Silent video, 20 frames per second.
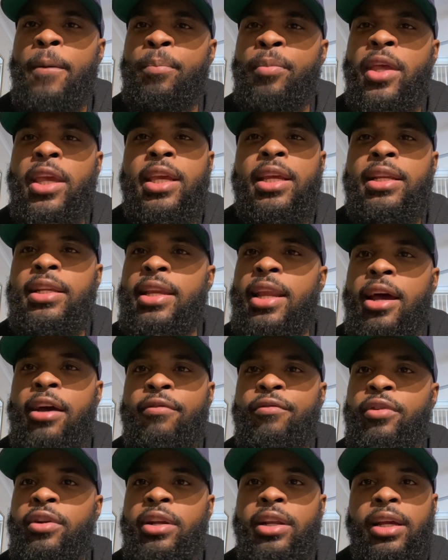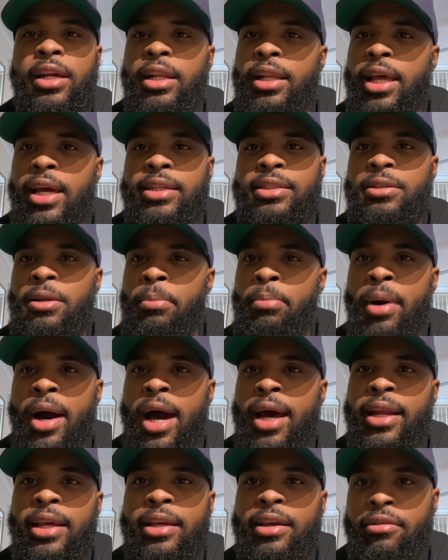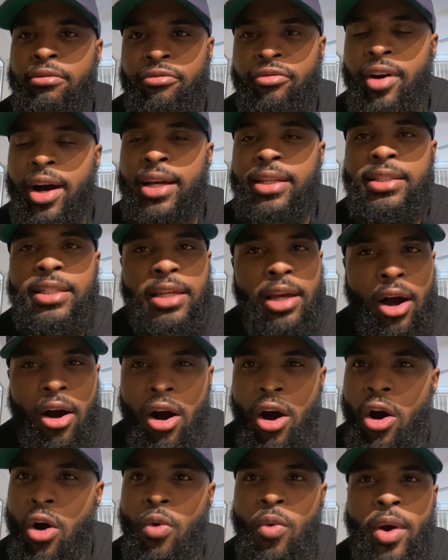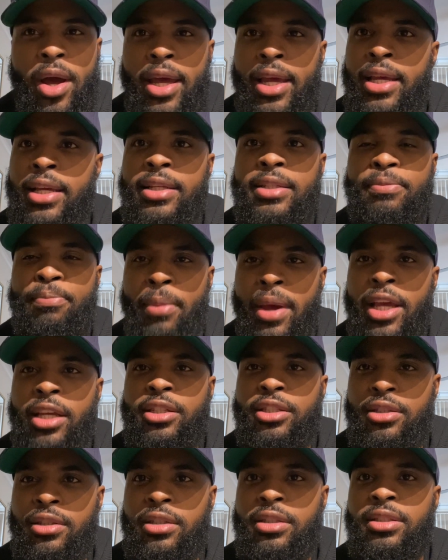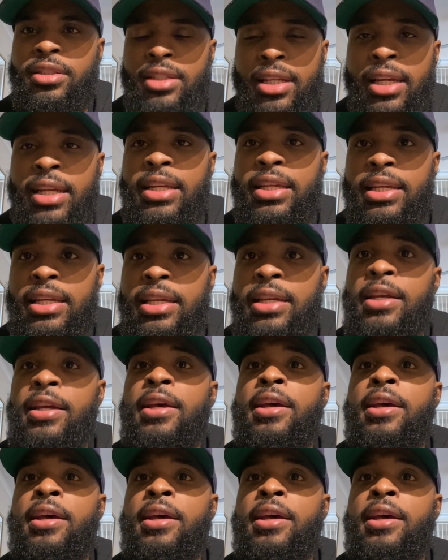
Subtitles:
He never neglects the body in fights. He always makes sure that he,